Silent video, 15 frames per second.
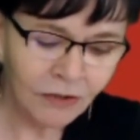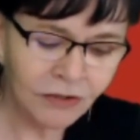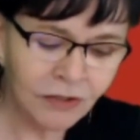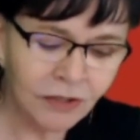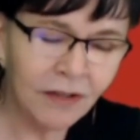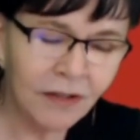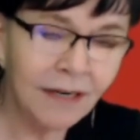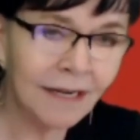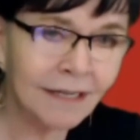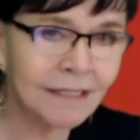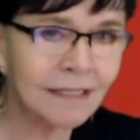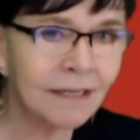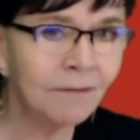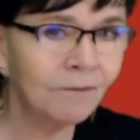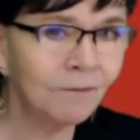to the
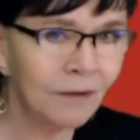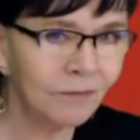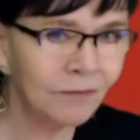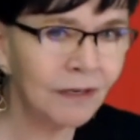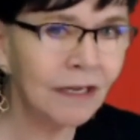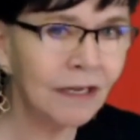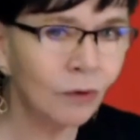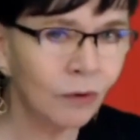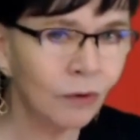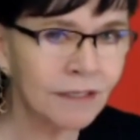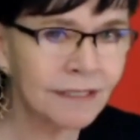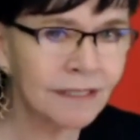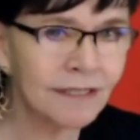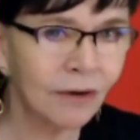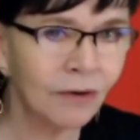next 50 or
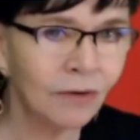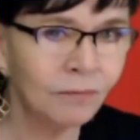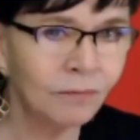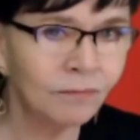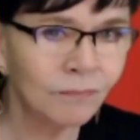so.